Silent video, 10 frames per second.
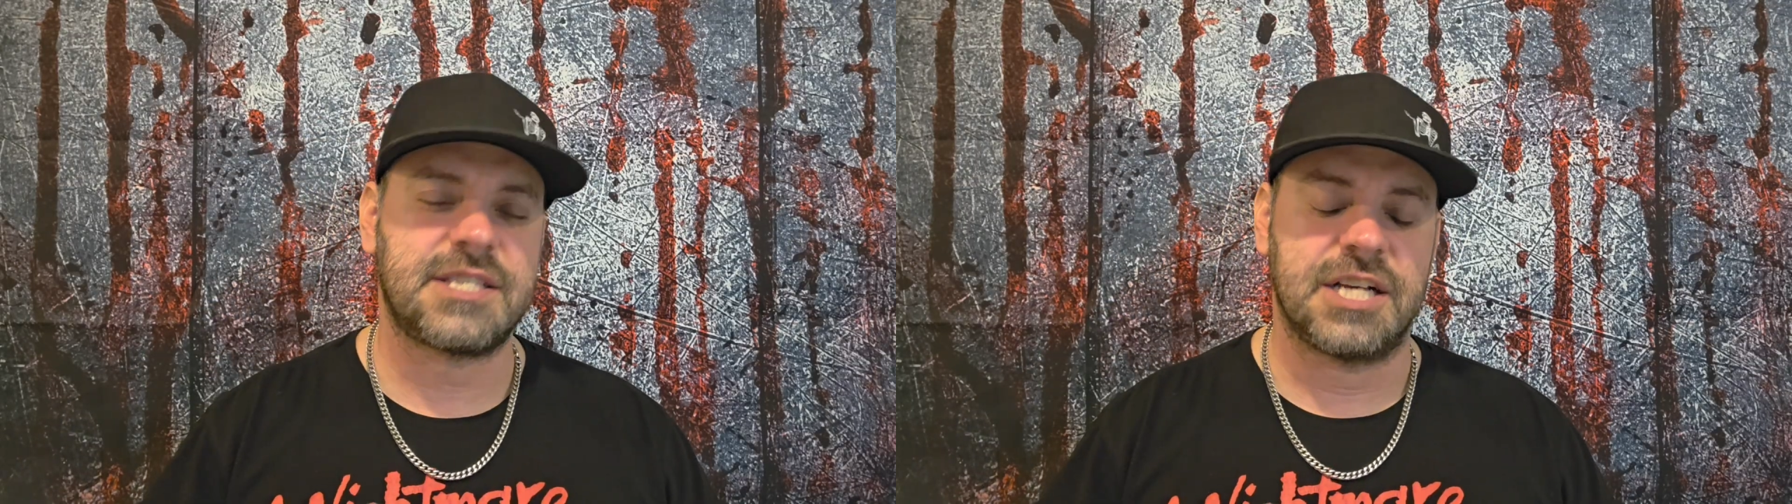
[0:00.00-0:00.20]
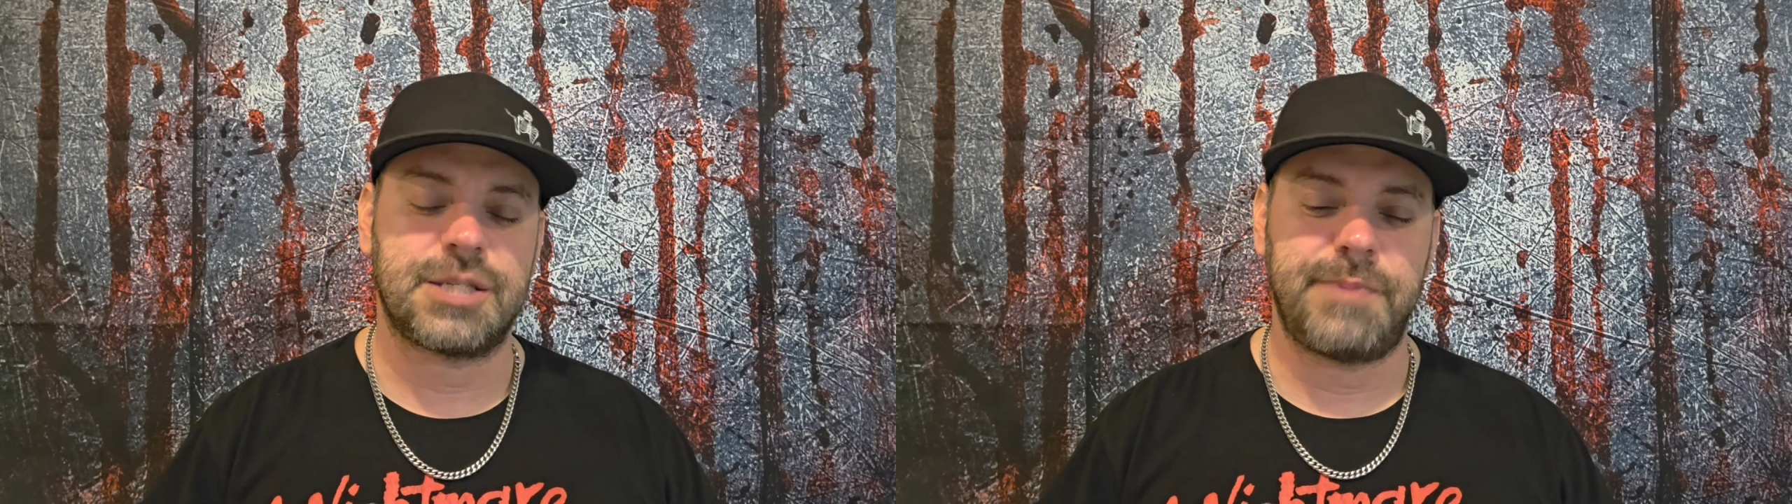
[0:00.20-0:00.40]

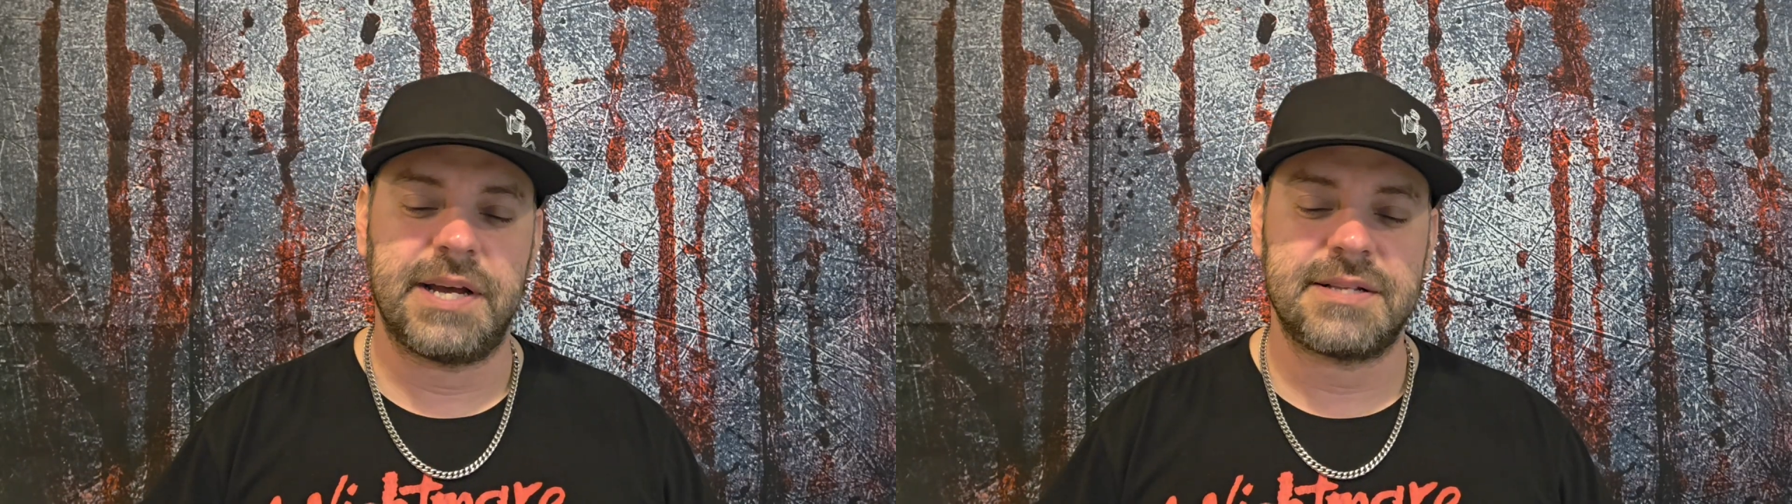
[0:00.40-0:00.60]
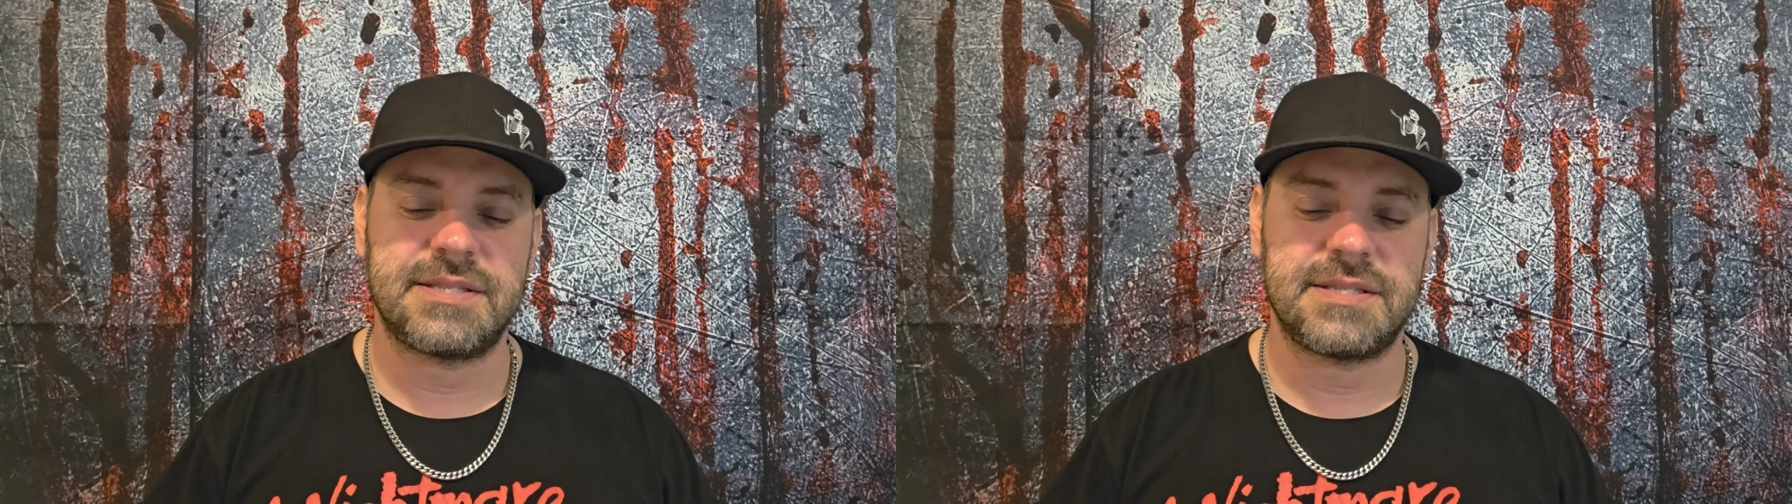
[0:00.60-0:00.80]

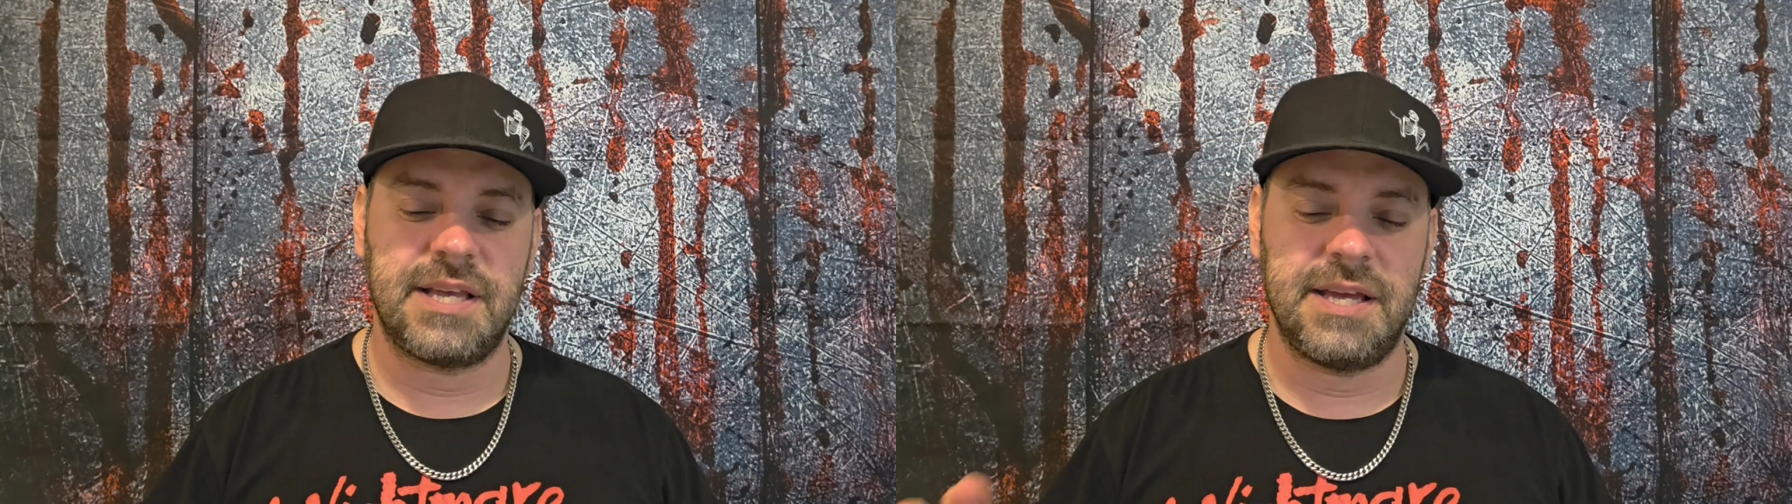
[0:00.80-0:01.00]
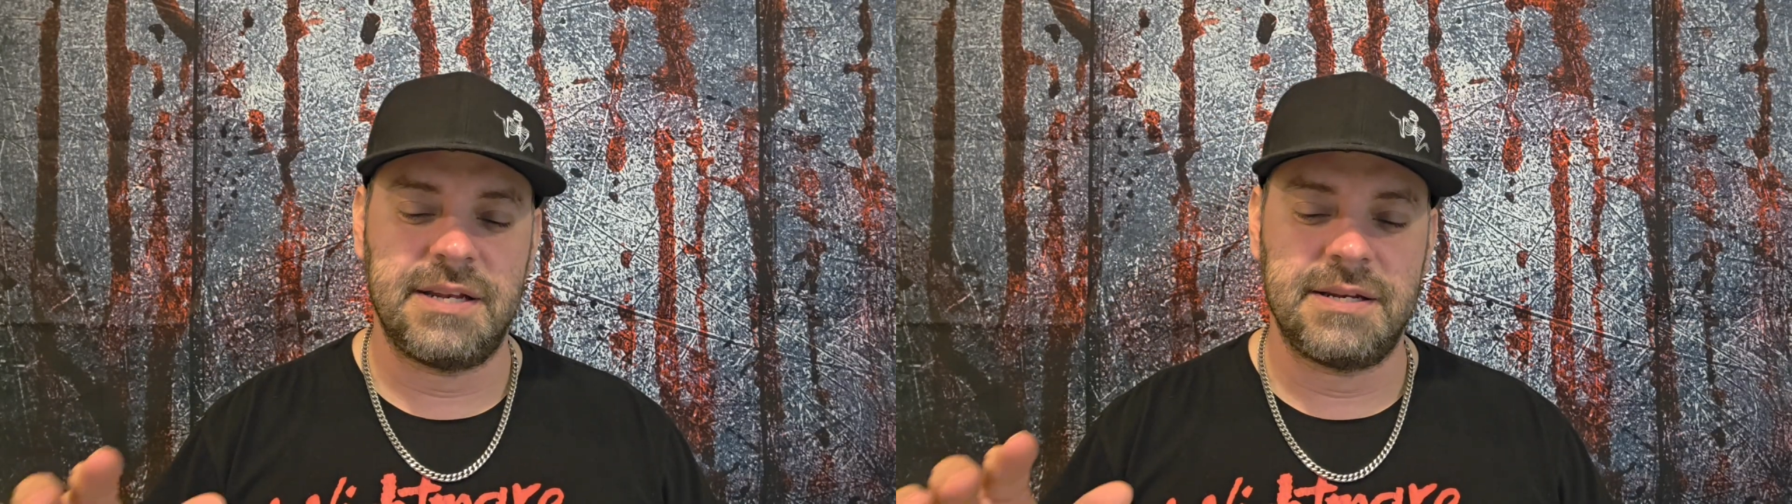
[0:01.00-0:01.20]
suspects
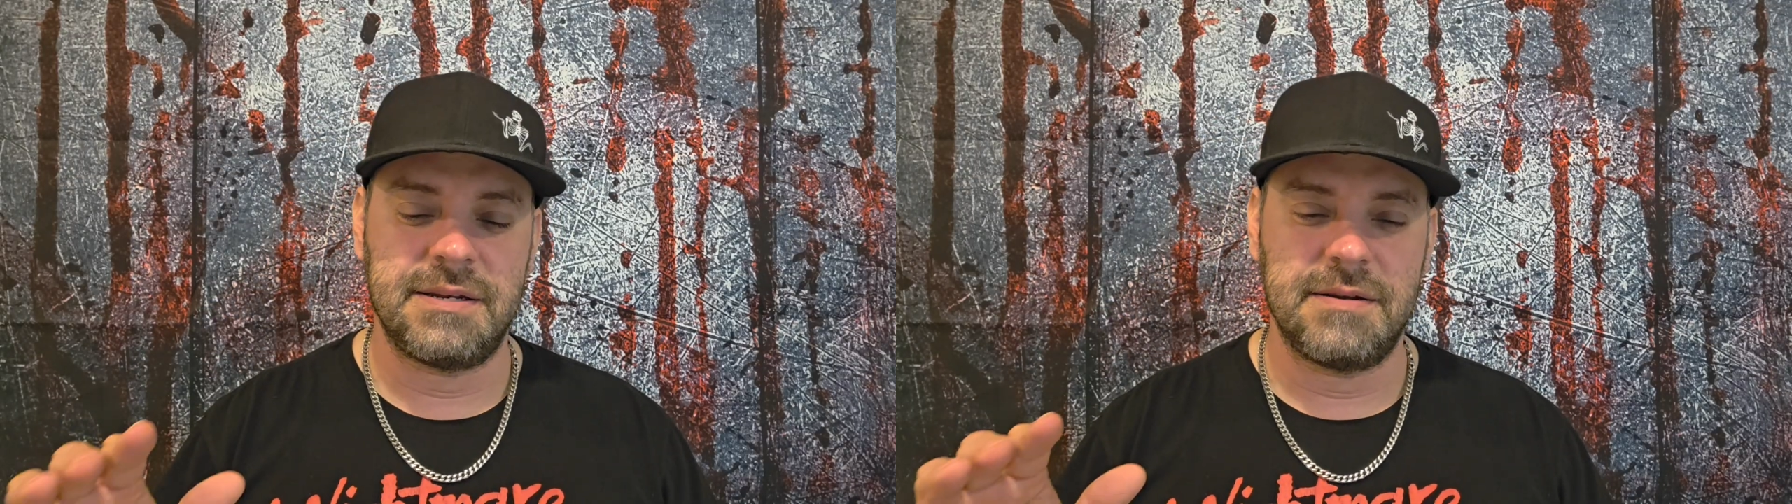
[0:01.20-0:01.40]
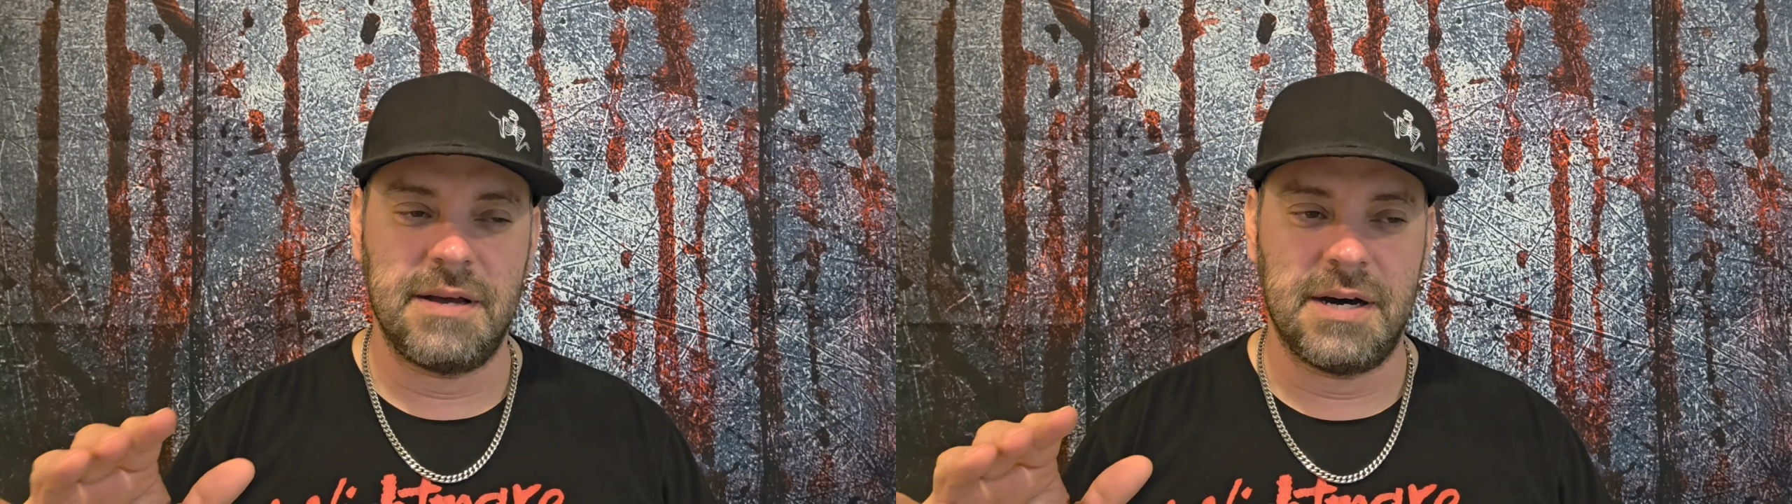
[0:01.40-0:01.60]
in